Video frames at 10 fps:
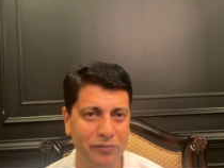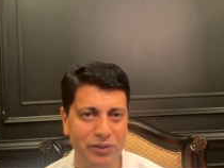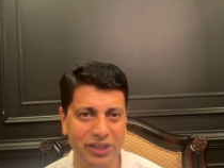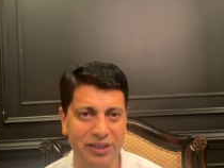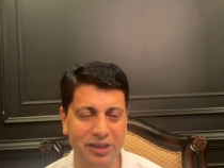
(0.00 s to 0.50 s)

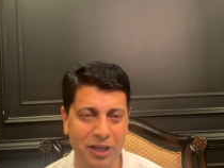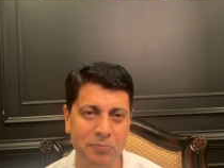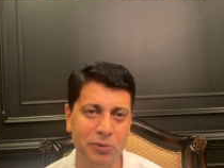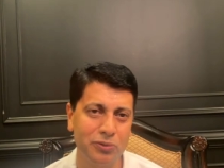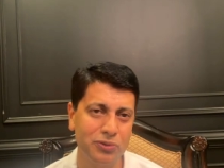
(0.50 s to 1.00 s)
which can
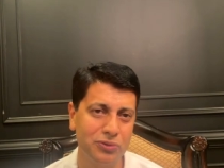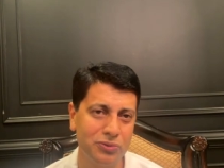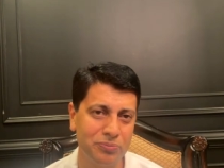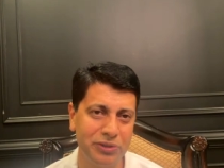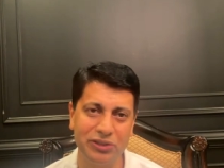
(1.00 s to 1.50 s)
help you
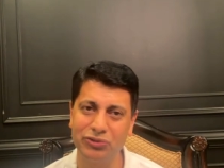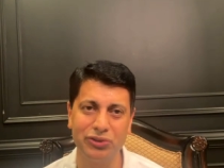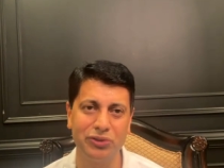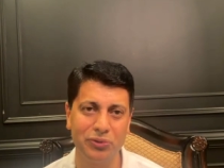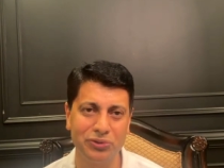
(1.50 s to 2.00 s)
to breathe through
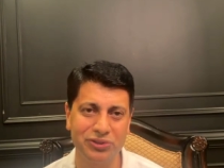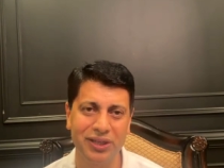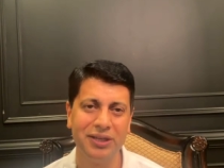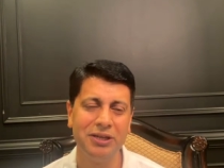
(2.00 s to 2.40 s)
your nose,